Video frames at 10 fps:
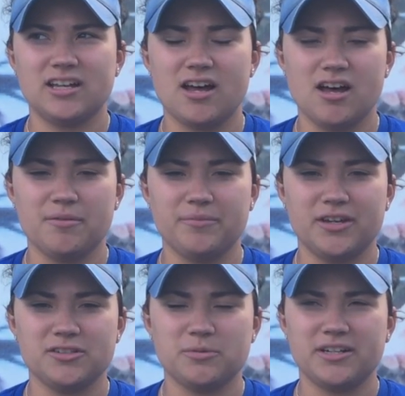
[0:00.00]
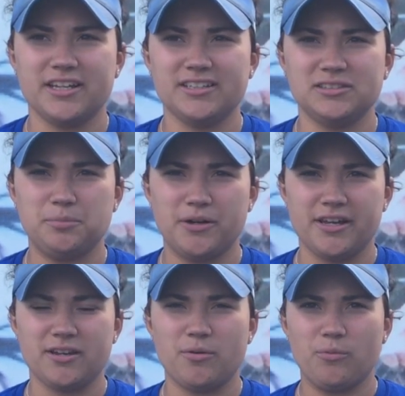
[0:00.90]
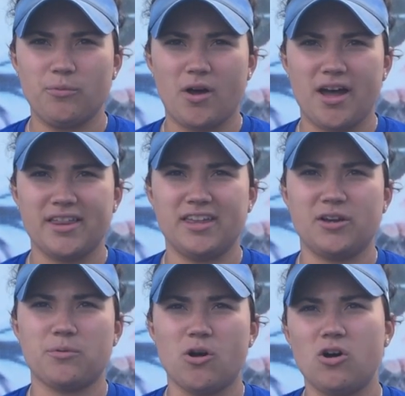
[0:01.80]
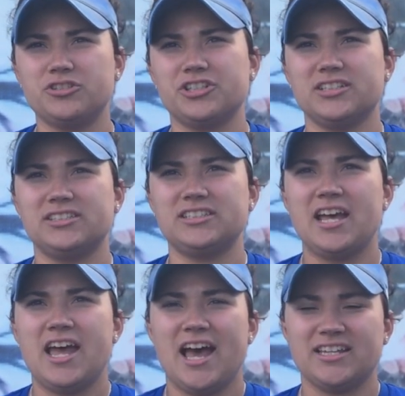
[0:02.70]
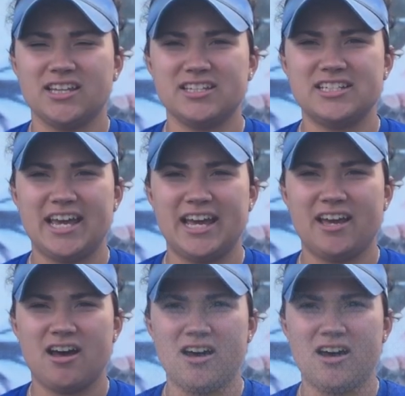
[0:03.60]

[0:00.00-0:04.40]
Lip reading: It is what it is, but I think we're all just, at the end of the day,